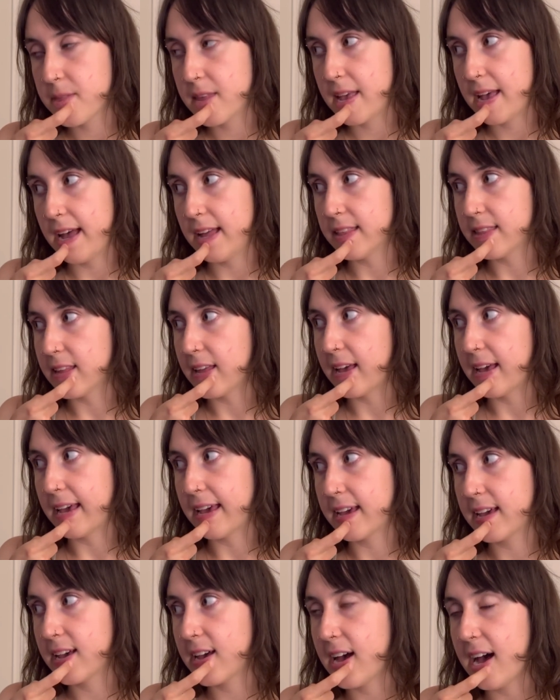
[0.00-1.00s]
and
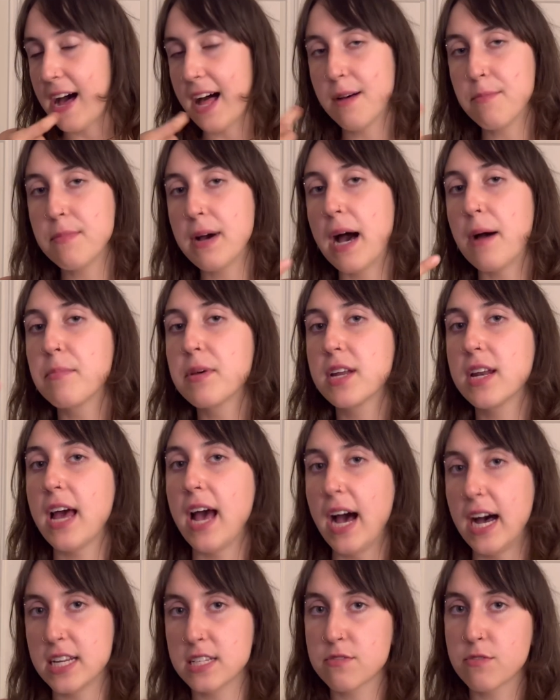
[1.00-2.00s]
like I'm gonna
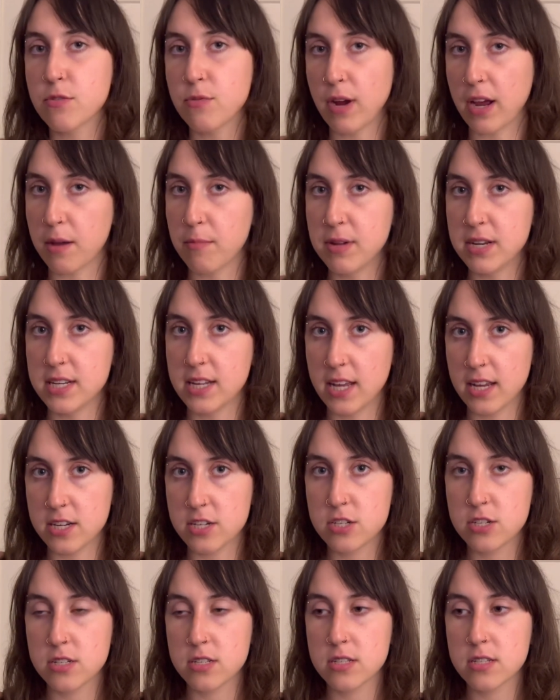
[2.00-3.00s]
ask for
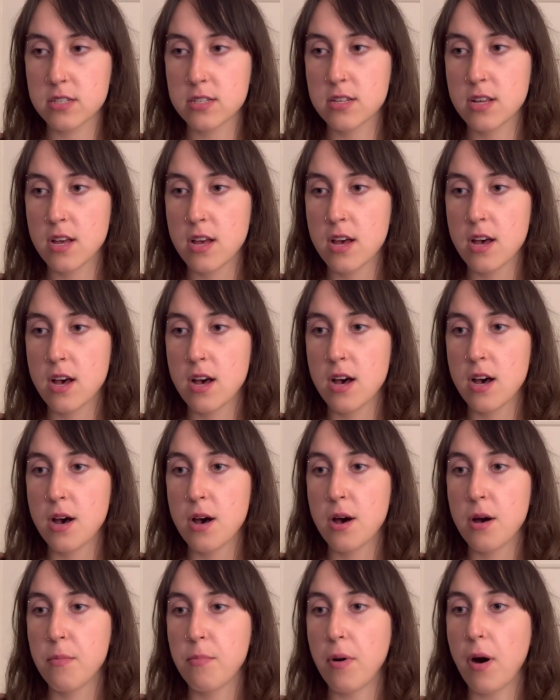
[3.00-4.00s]
recommendations,
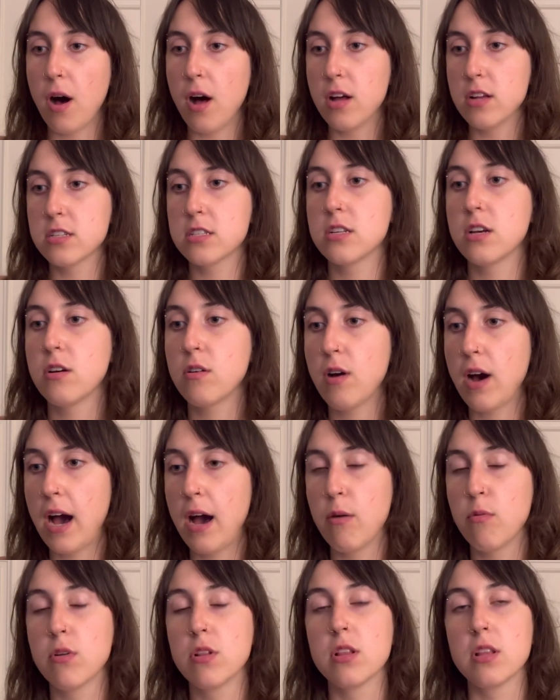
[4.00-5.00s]
but also I
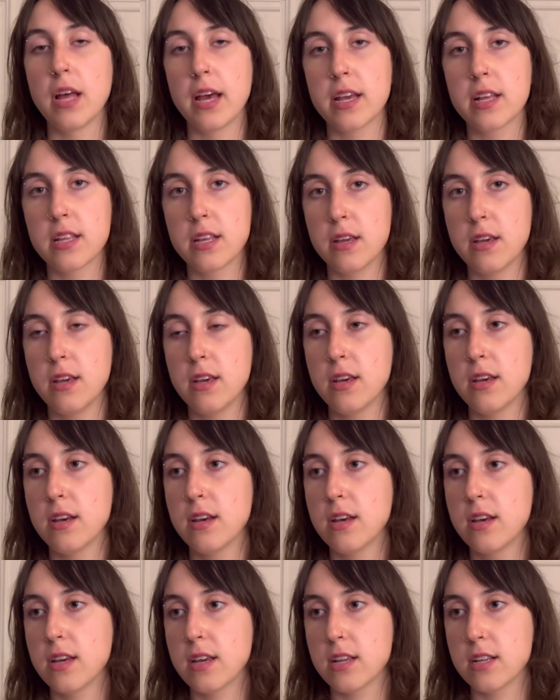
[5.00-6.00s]
will likely
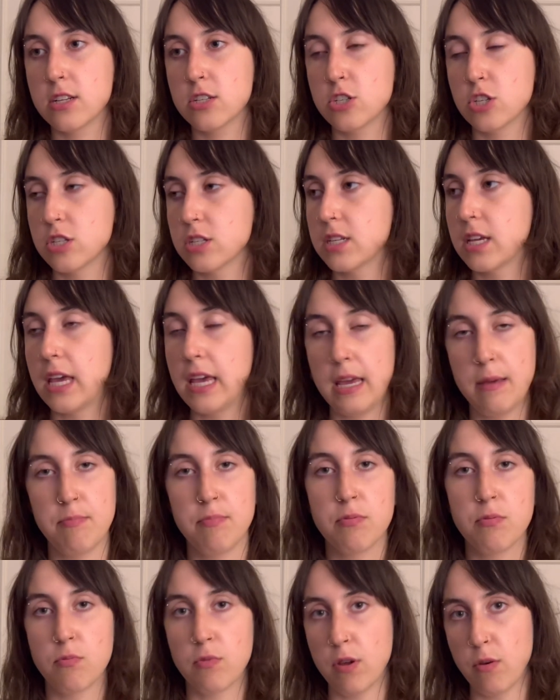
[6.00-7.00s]
just keep
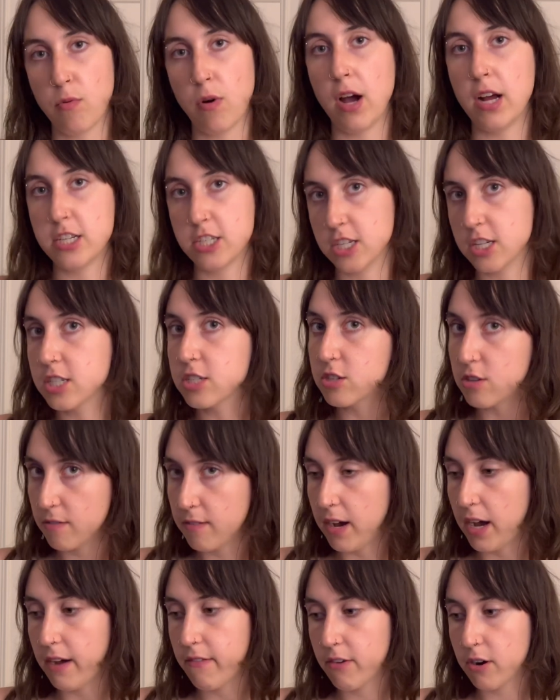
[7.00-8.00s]
rewatching
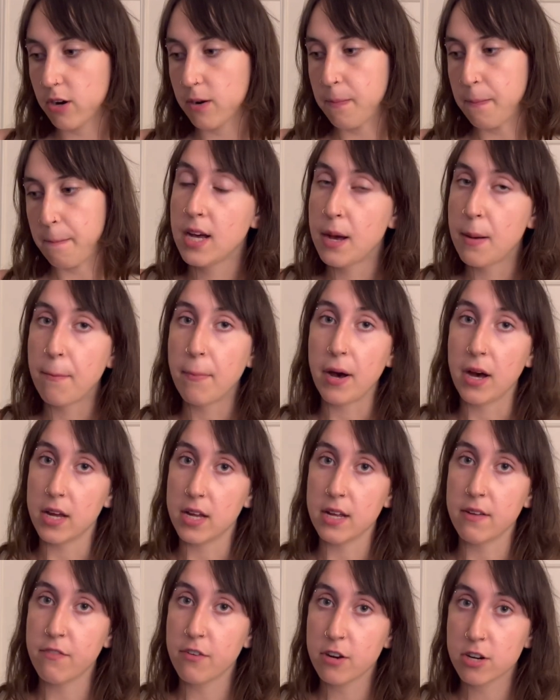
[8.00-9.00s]
Survivor. But
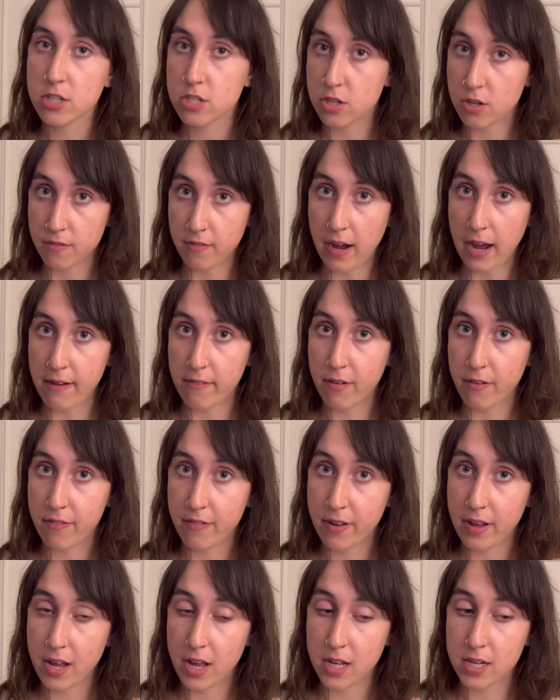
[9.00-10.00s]
if you're a Survivor
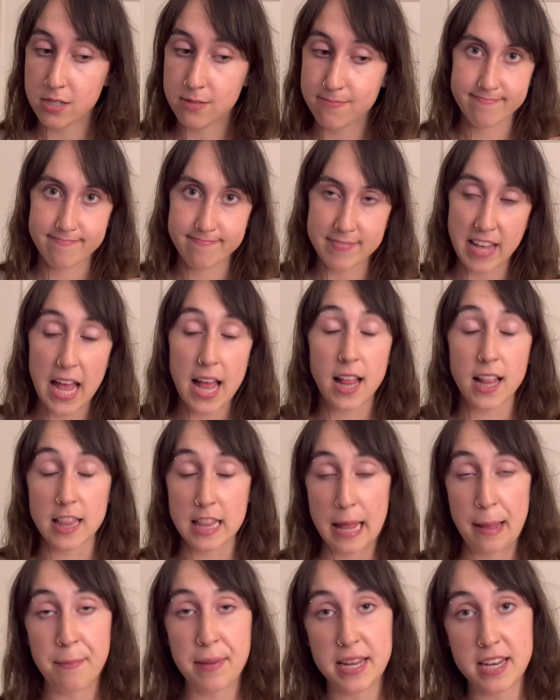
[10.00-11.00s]
fan,
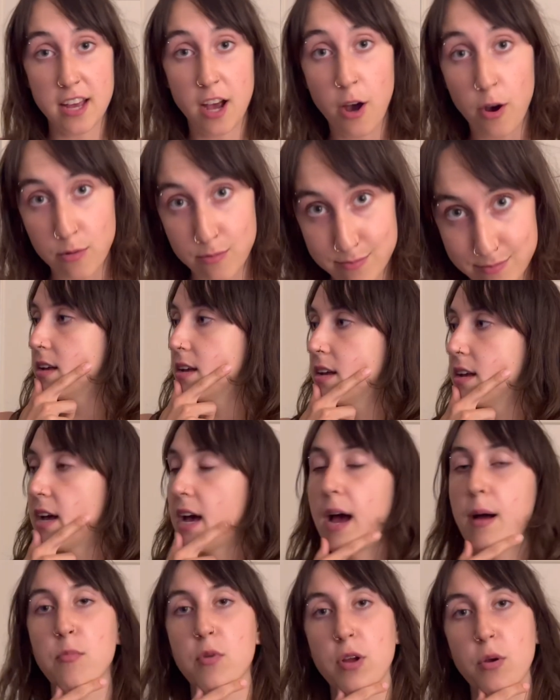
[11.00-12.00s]
let me know.
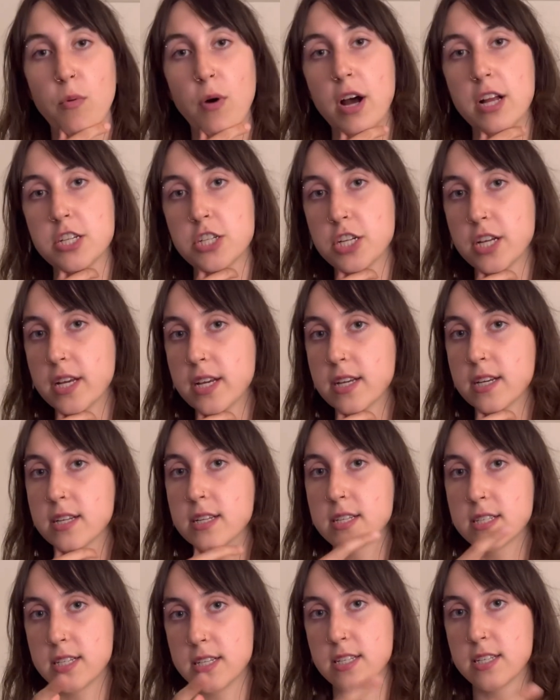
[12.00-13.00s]
I'm rewatching
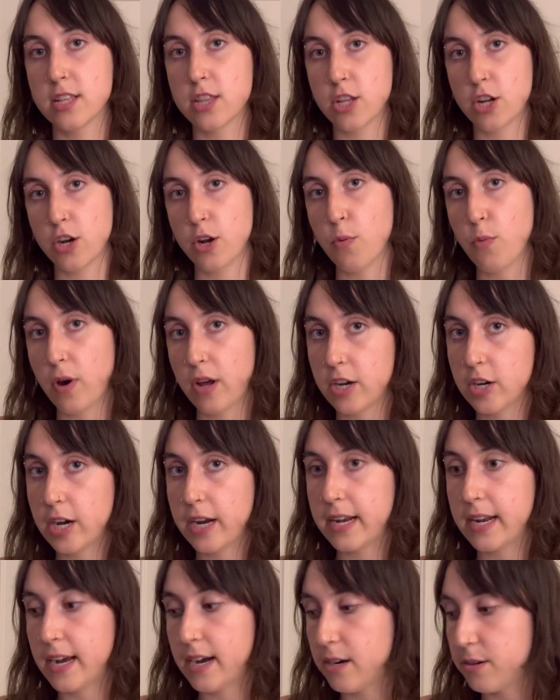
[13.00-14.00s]
season 31 right
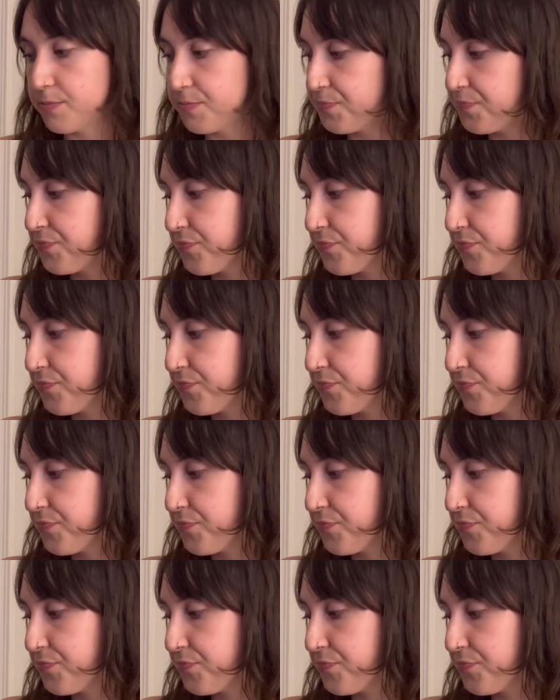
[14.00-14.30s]
now.